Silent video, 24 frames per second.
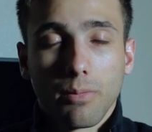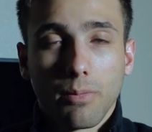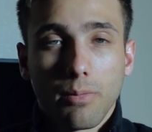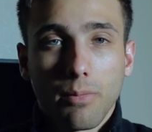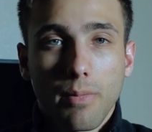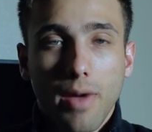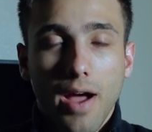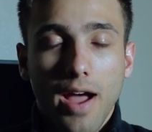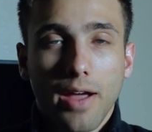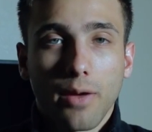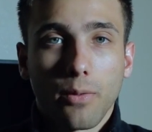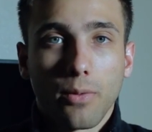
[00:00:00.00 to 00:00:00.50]

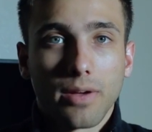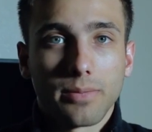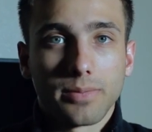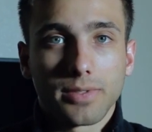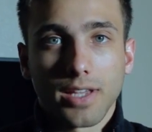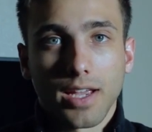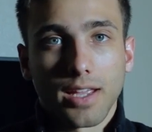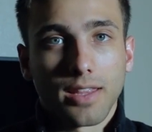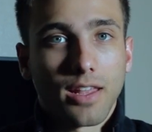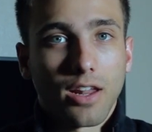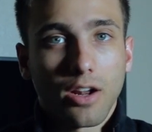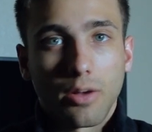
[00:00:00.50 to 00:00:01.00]
my
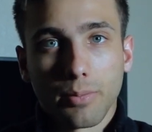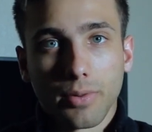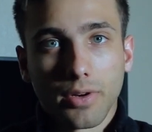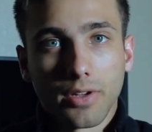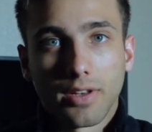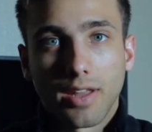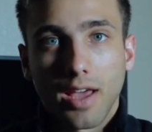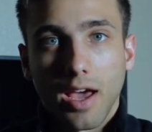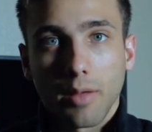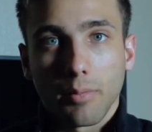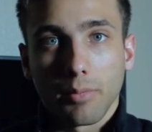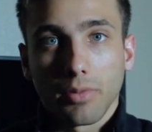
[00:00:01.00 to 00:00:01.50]
website that I'll
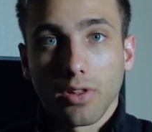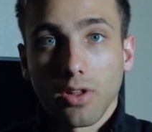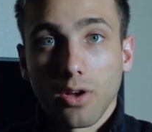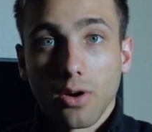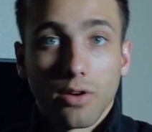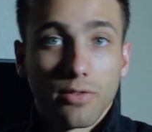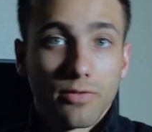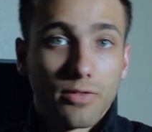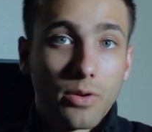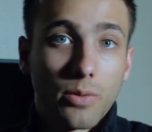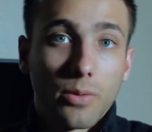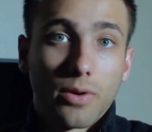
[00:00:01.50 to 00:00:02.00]
put down
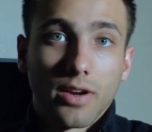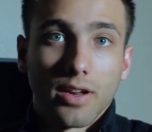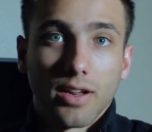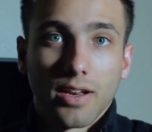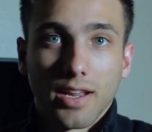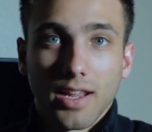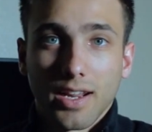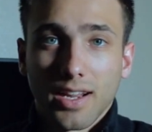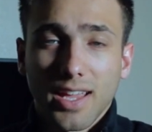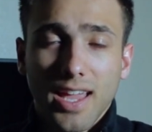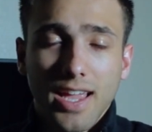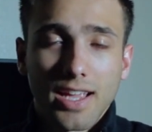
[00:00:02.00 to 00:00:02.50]
below if you want
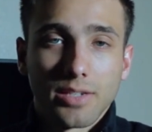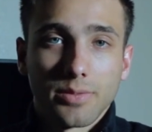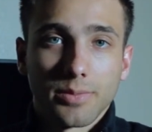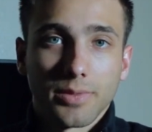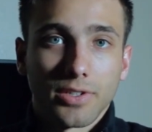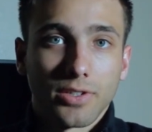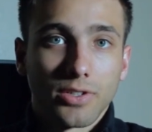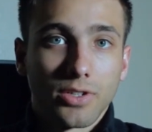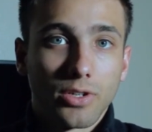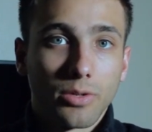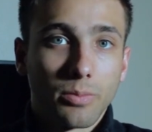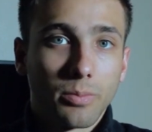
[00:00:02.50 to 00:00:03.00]
an
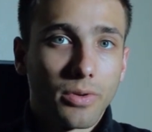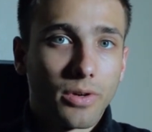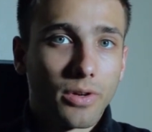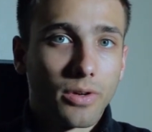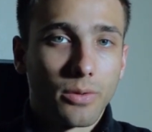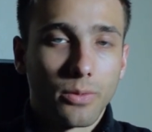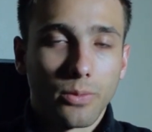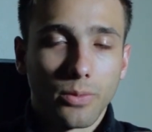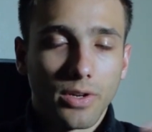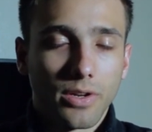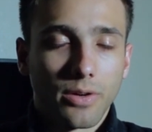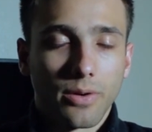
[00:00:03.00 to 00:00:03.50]
engagement group,
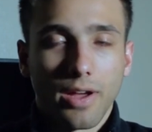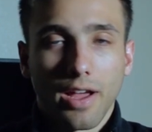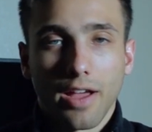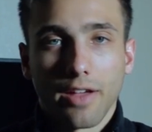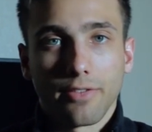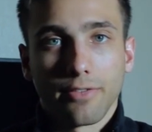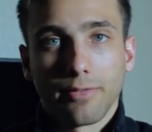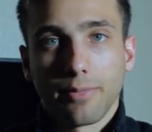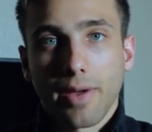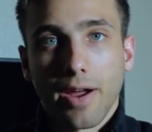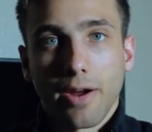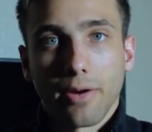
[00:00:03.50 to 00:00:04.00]
but we don't
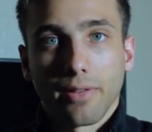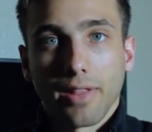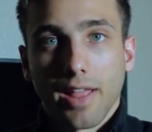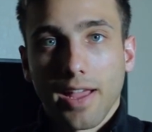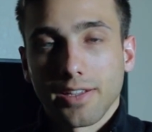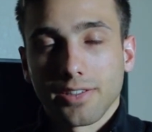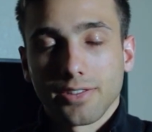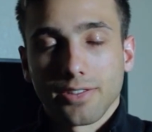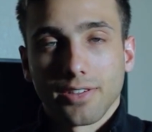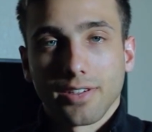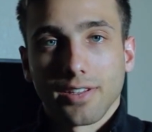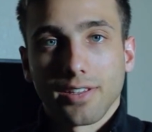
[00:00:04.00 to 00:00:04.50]
have power
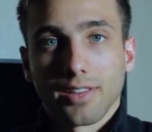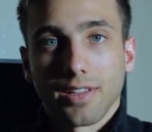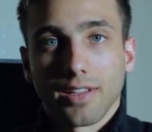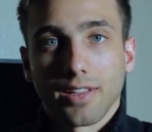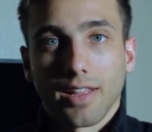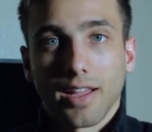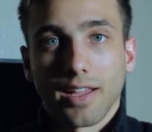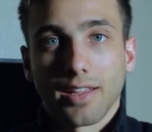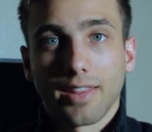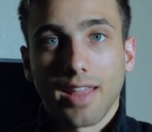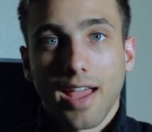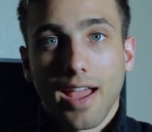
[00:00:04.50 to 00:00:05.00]
likes or anything
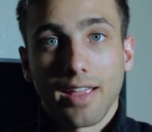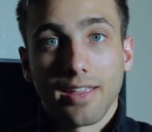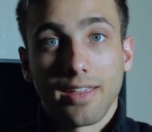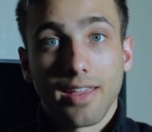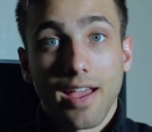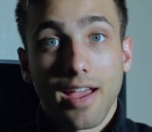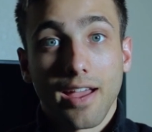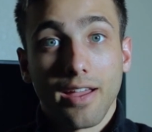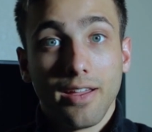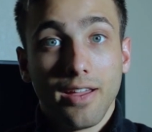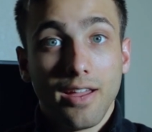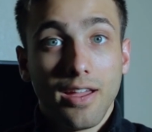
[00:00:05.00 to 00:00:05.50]
like that
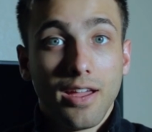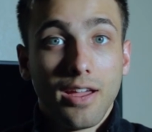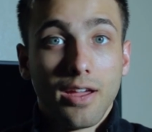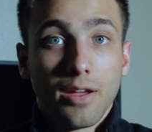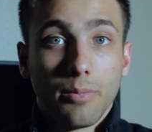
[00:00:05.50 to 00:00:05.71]
yet.